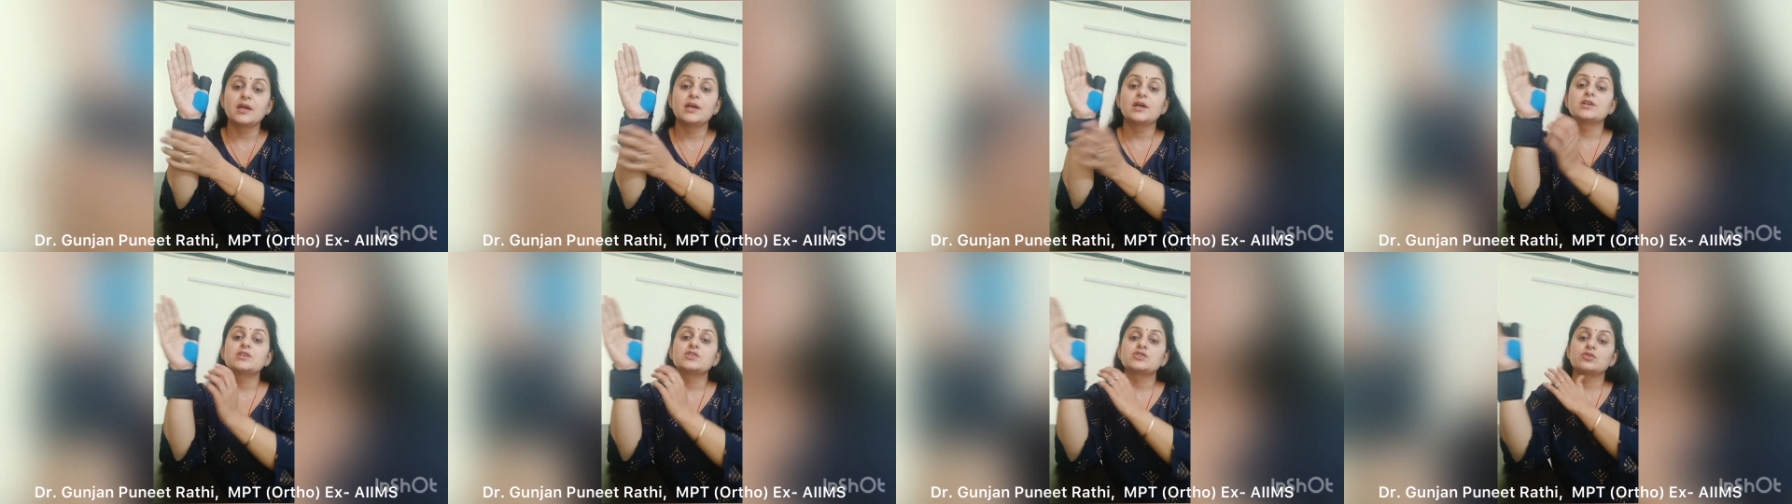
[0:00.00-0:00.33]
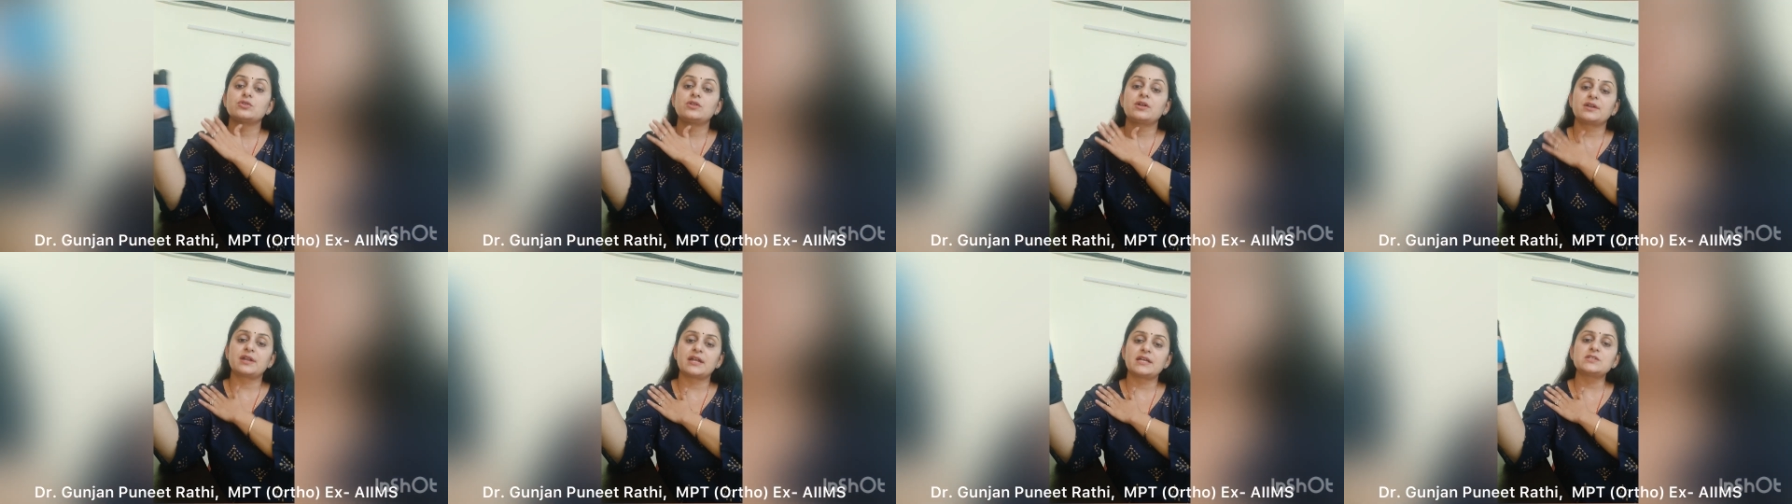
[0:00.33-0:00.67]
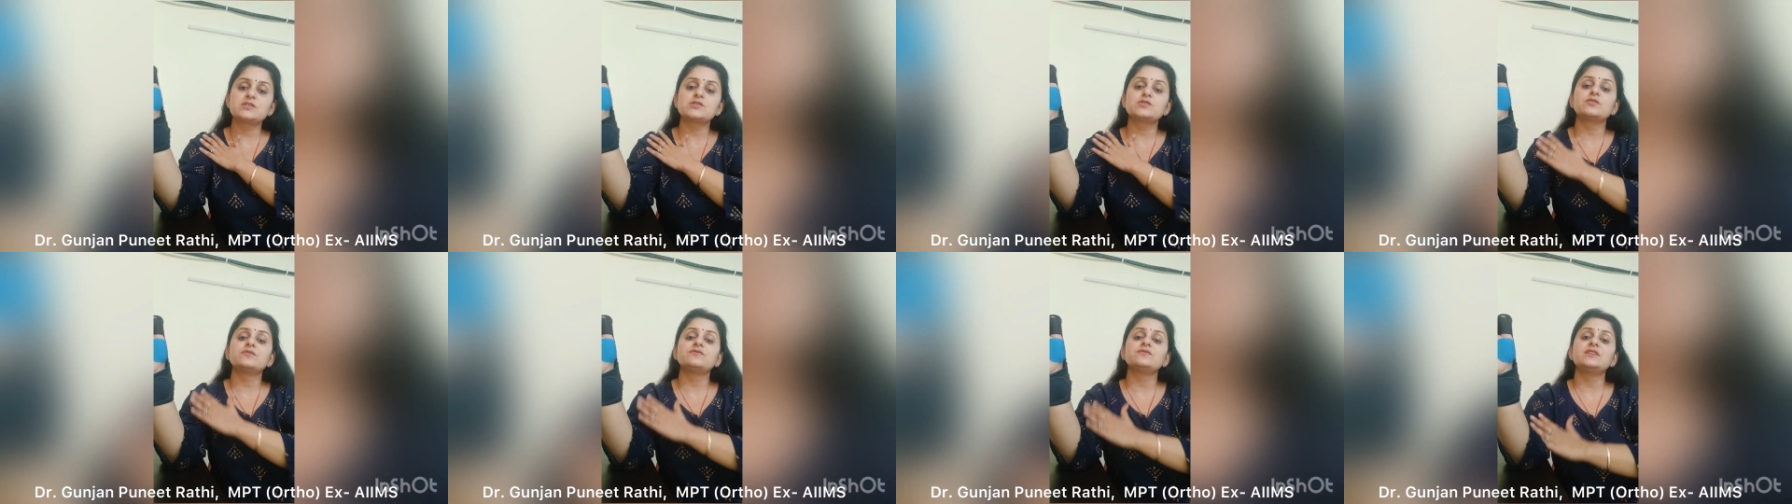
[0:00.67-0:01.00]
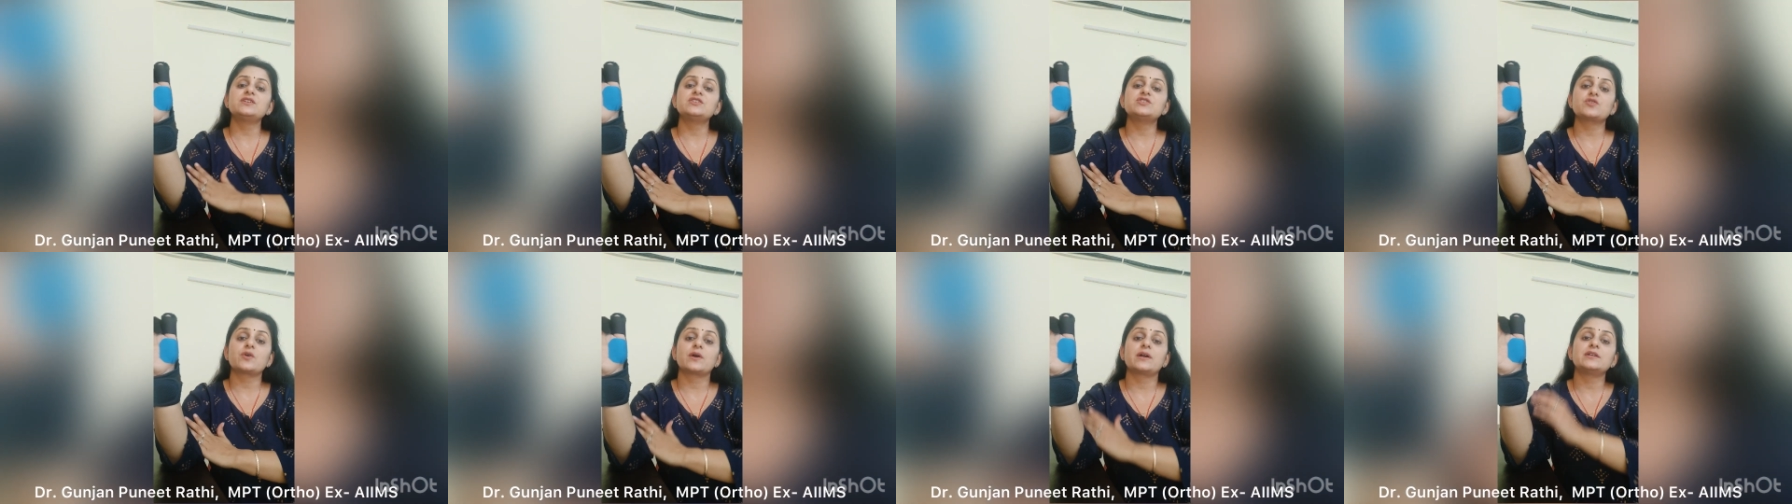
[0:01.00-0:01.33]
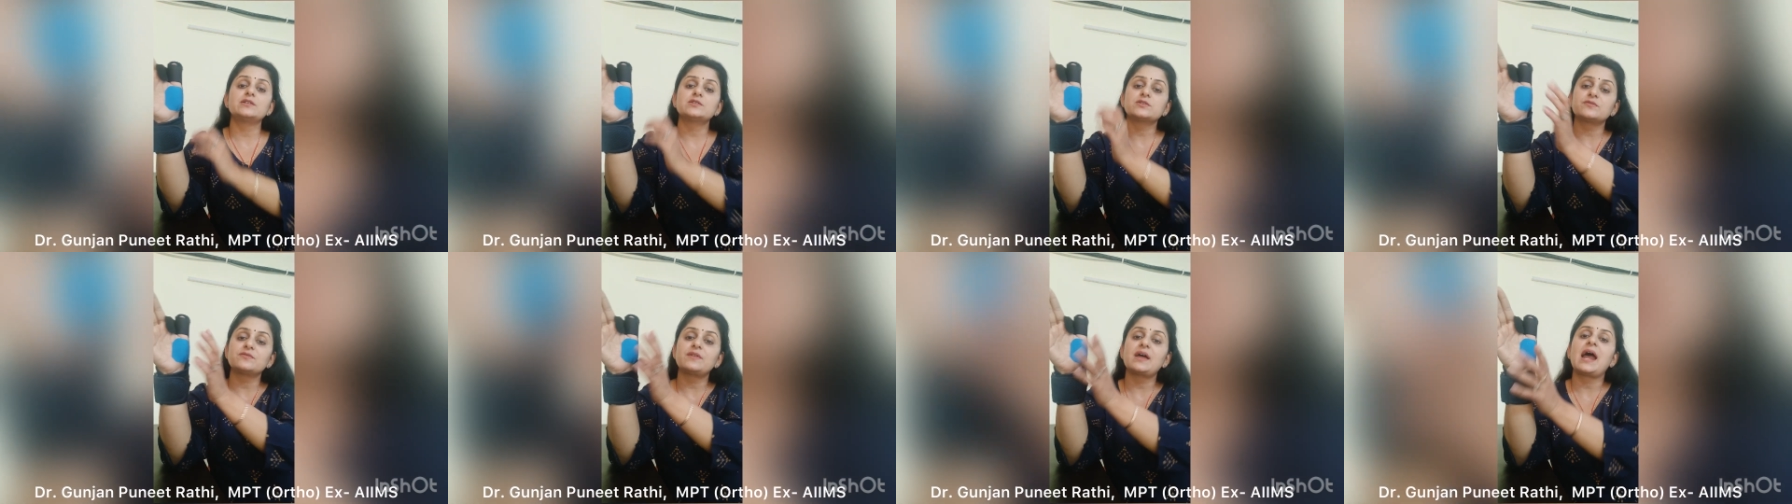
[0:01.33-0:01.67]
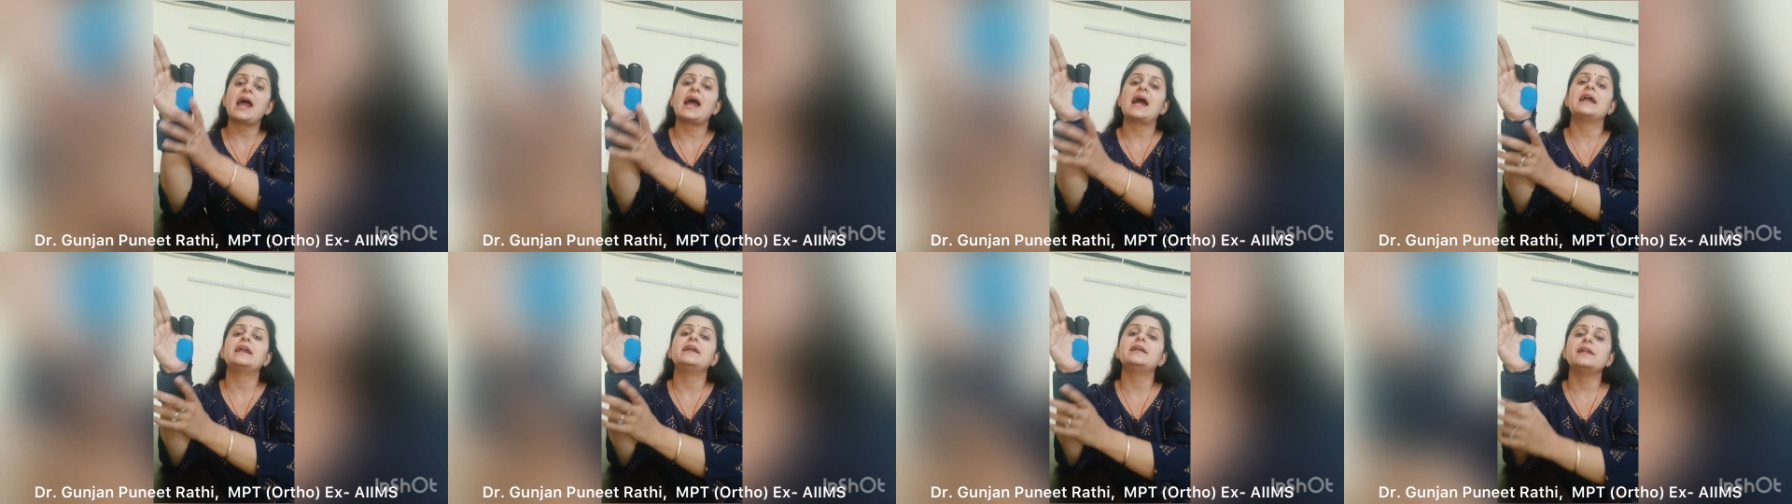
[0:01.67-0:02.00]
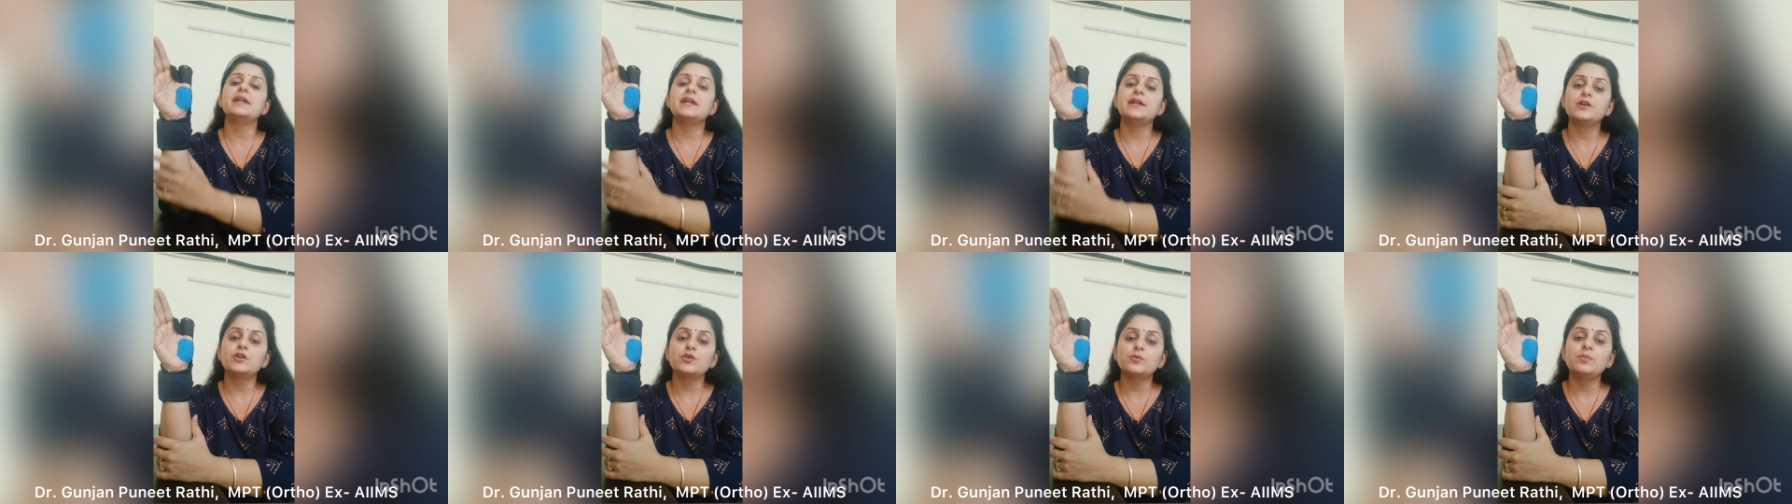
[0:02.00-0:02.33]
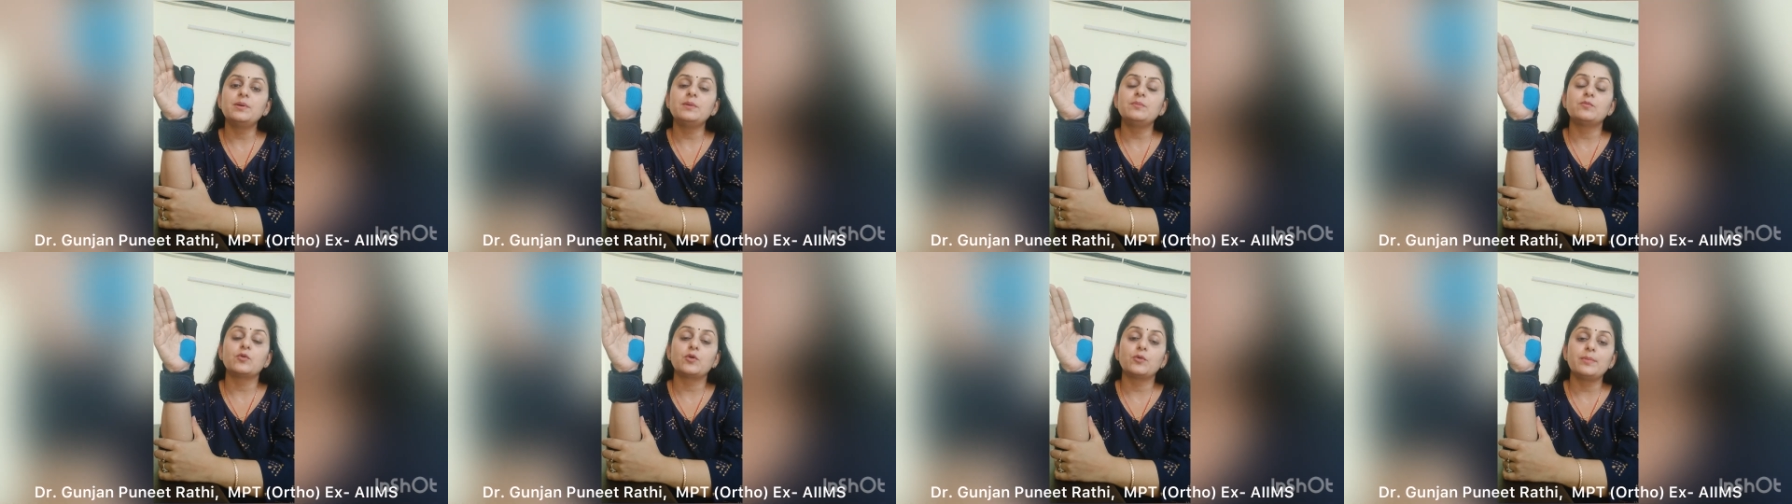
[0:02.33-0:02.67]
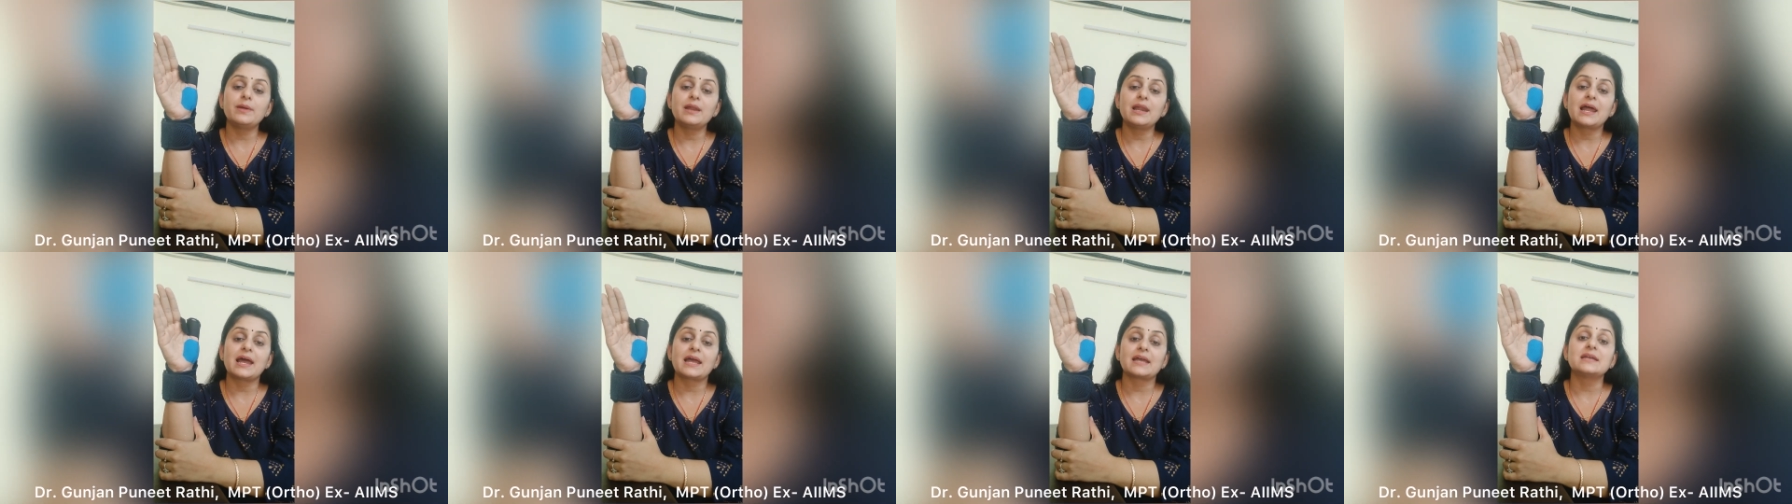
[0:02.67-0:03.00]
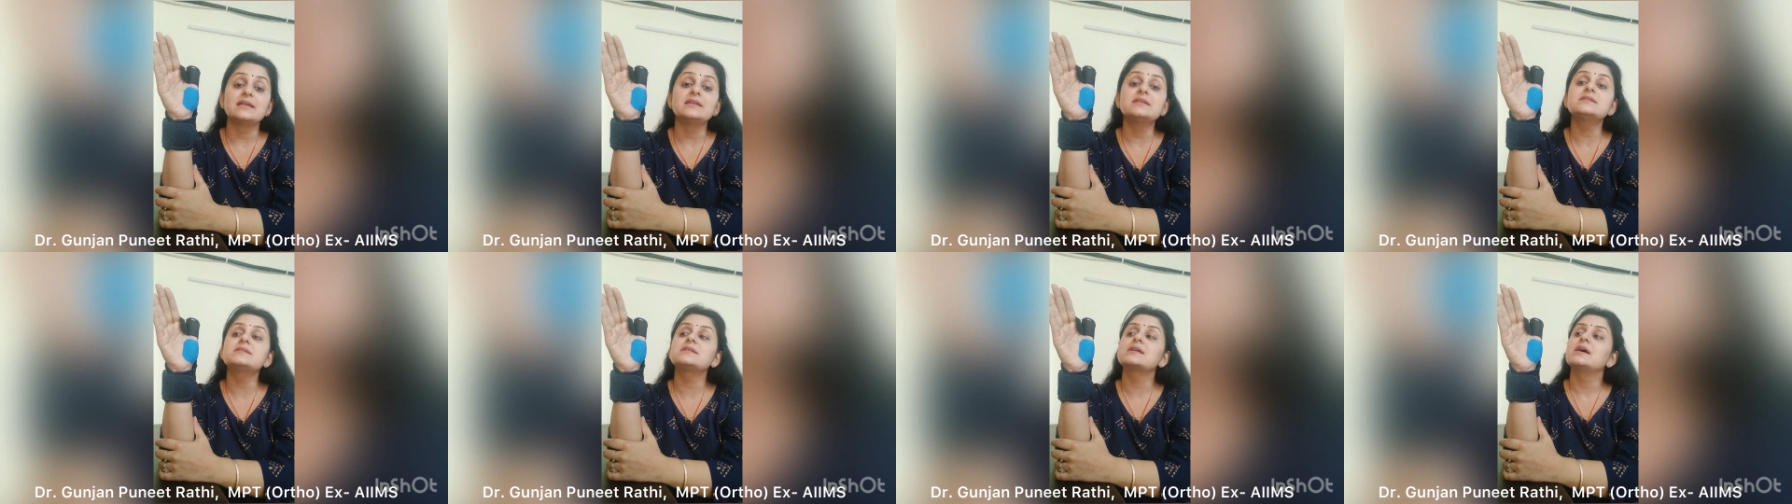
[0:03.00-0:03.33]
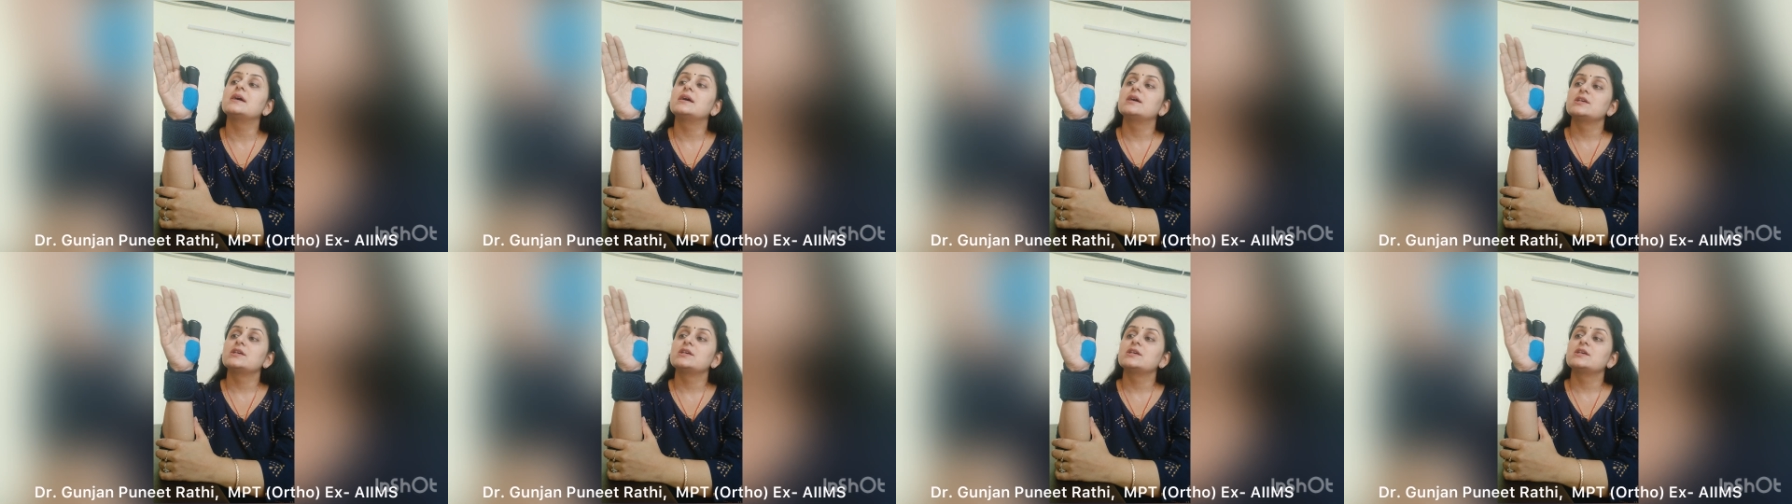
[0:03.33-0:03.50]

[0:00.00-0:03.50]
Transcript: So the rest of the joints of the hand need to be mobilized